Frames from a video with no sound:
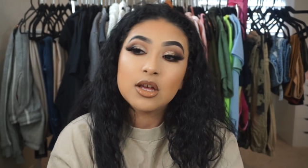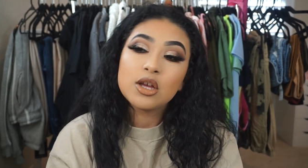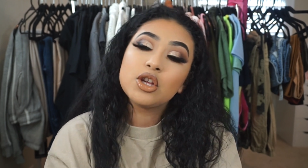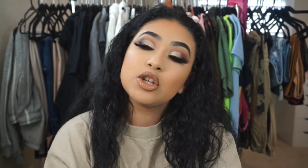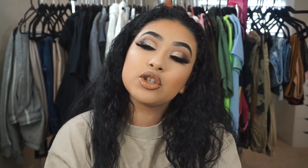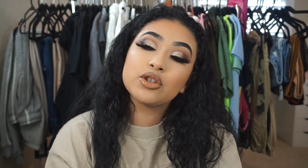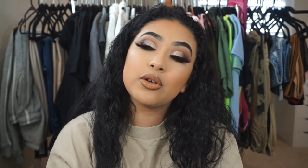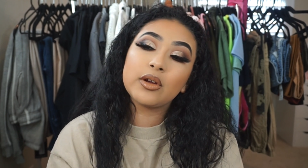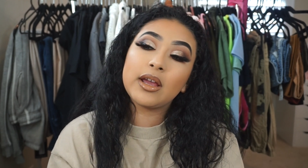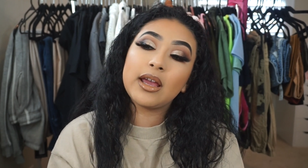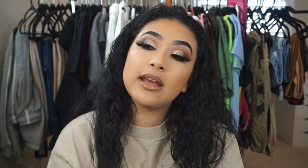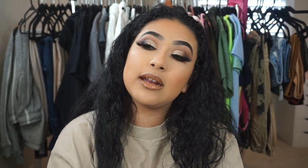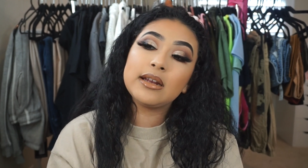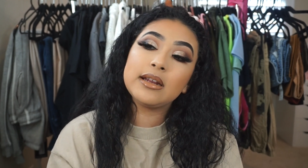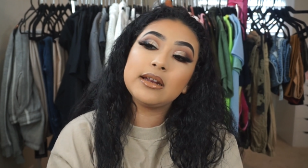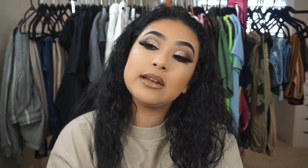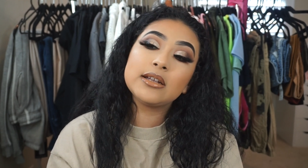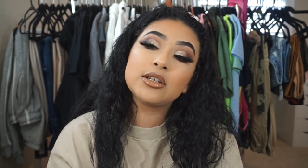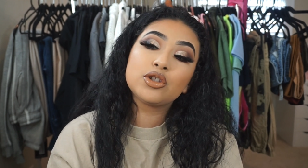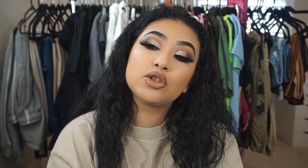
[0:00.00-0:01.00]
So again,
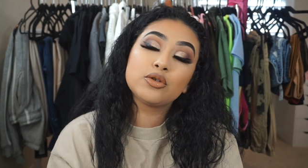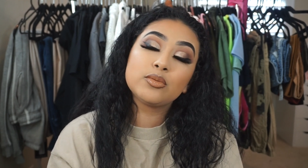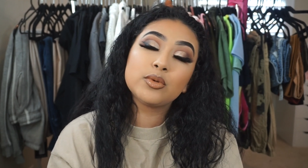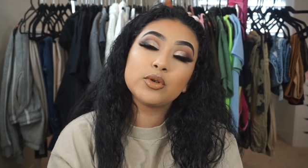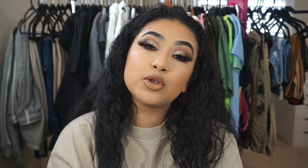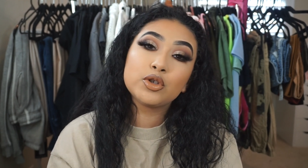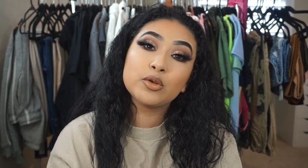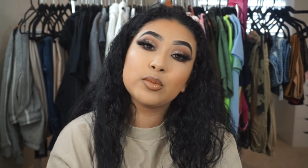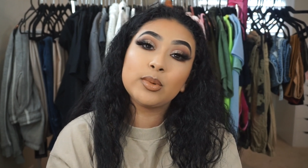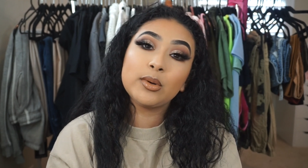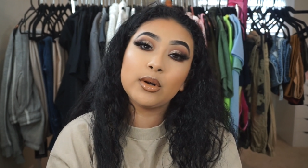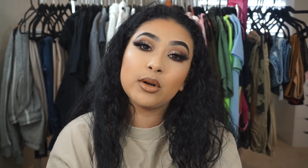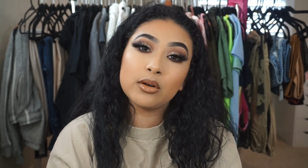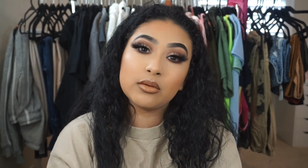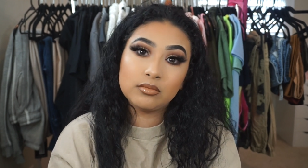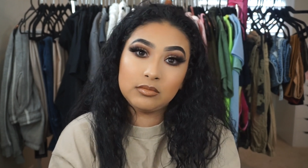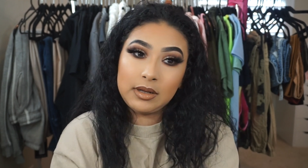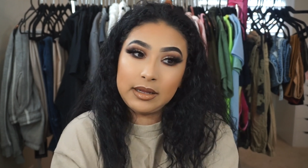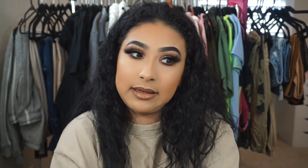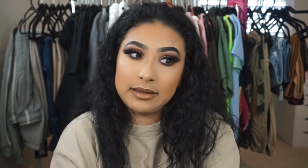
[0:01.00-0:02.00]
it is super
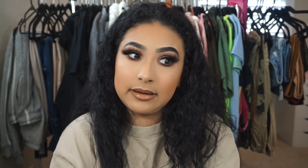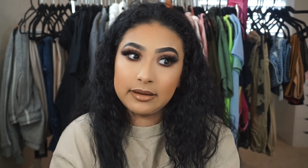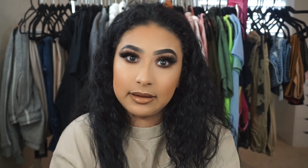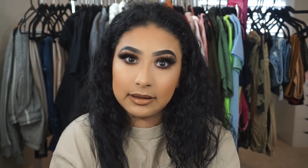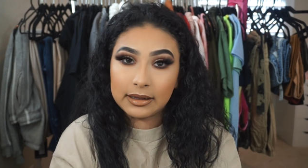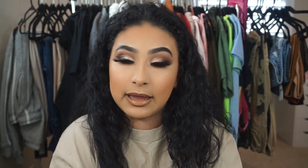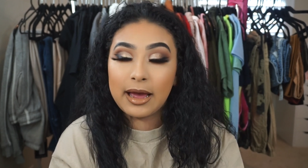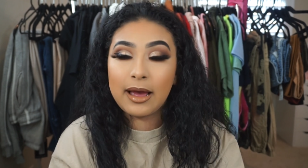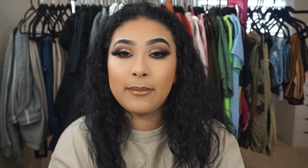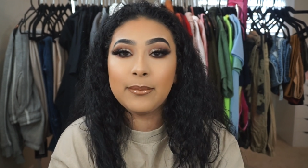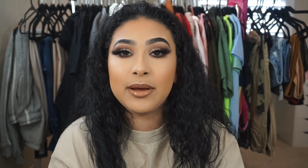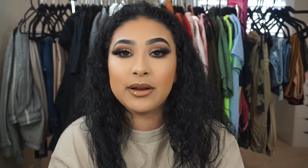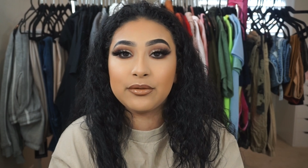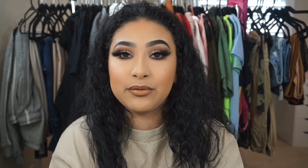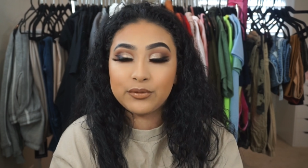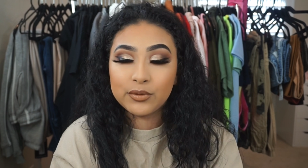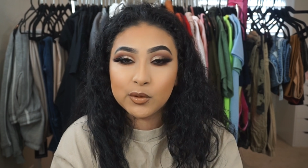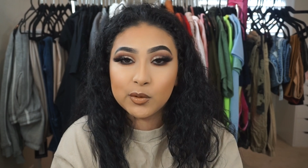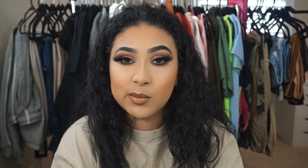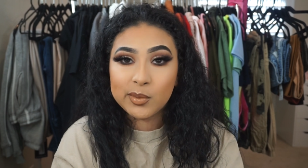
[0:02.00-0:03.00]
like glam and
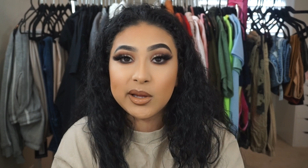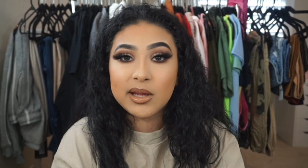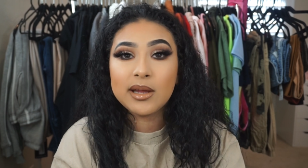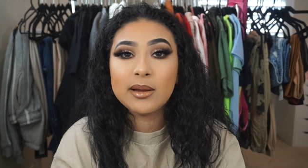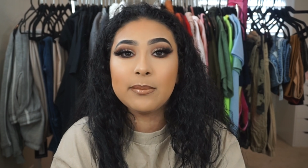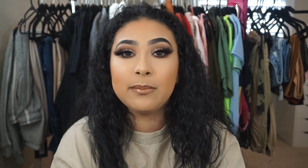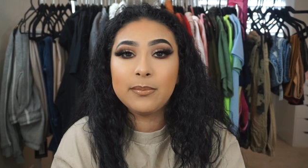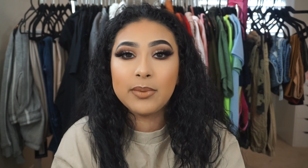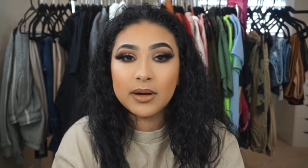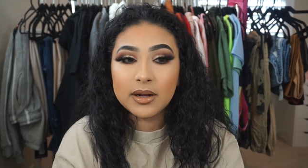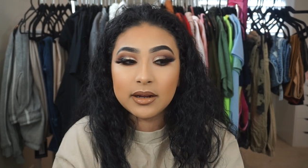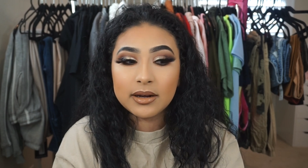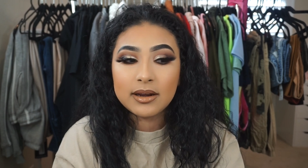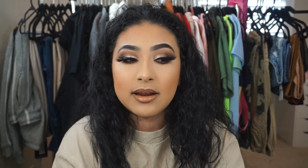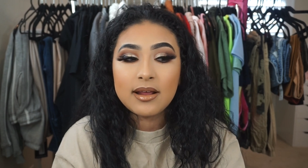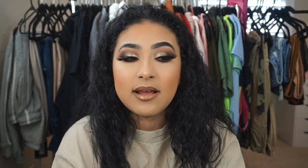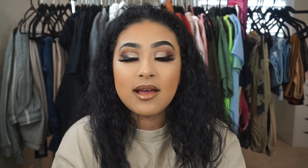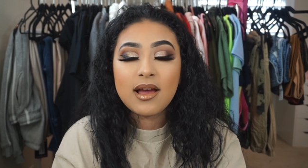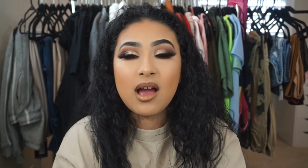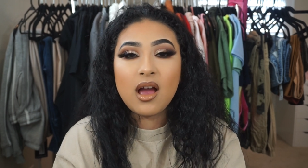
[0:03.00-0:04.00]
full beat, but
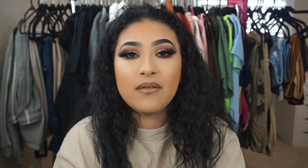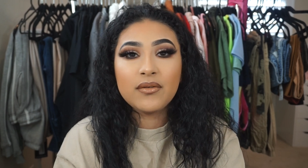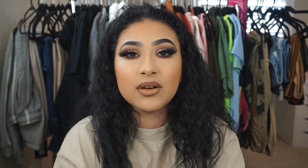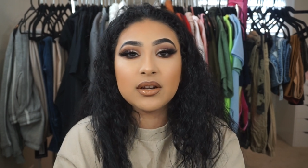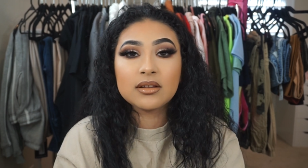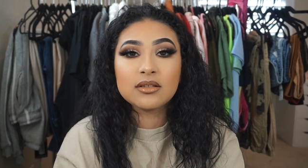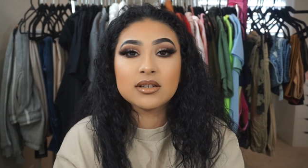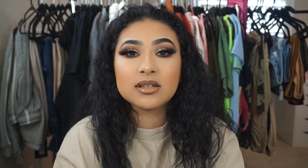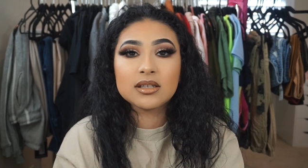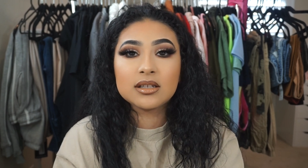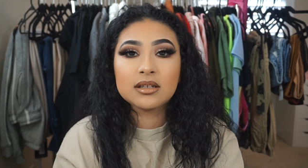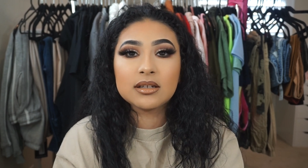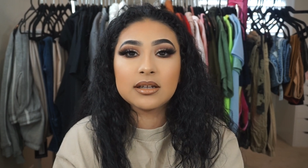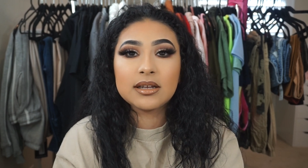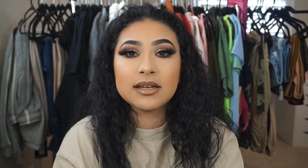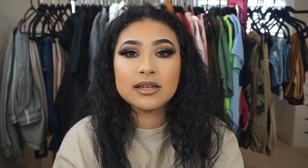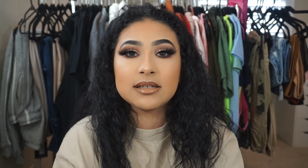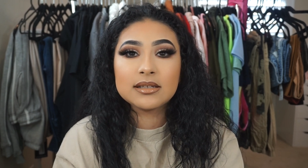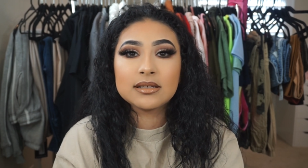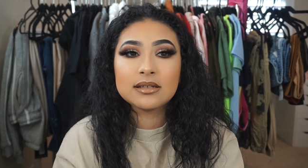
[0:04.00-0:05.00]
I feel like this look
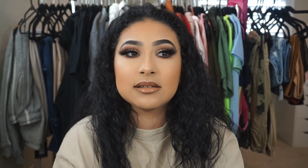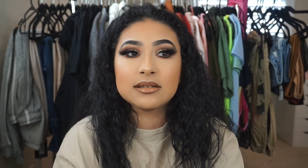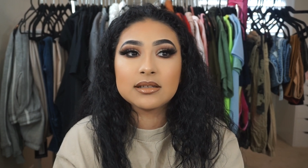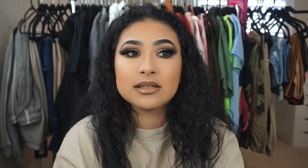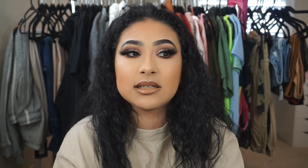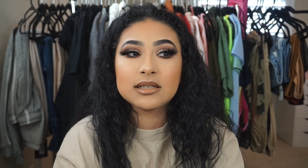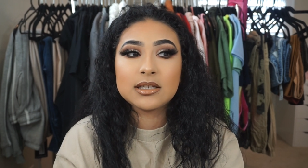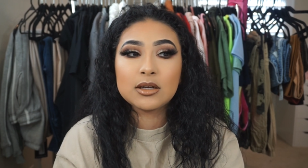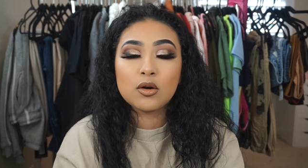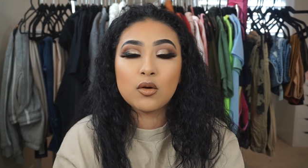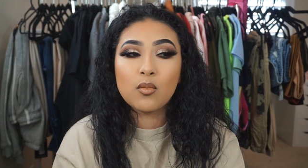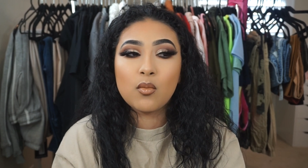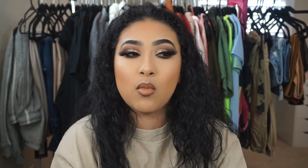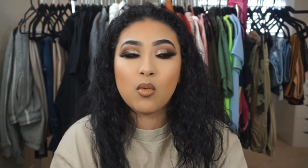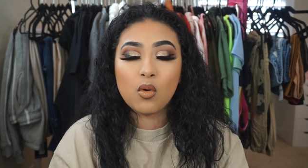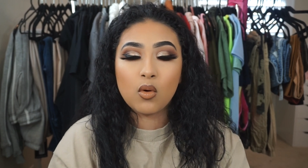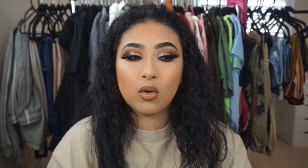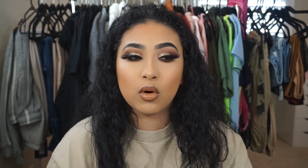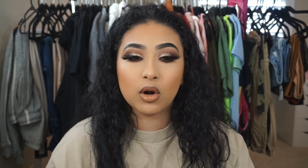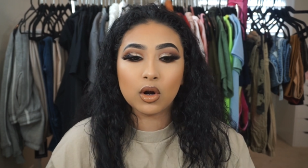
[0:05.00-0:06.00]
is still
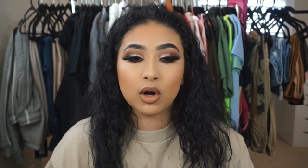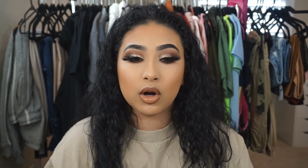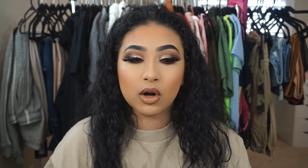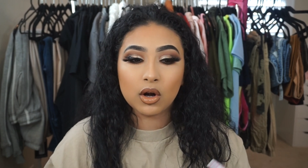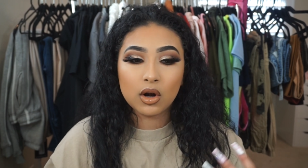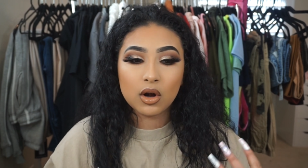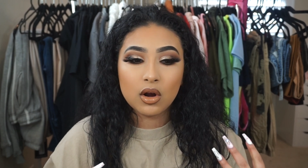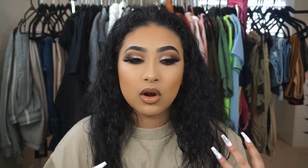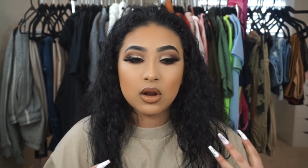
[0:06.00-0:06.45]
more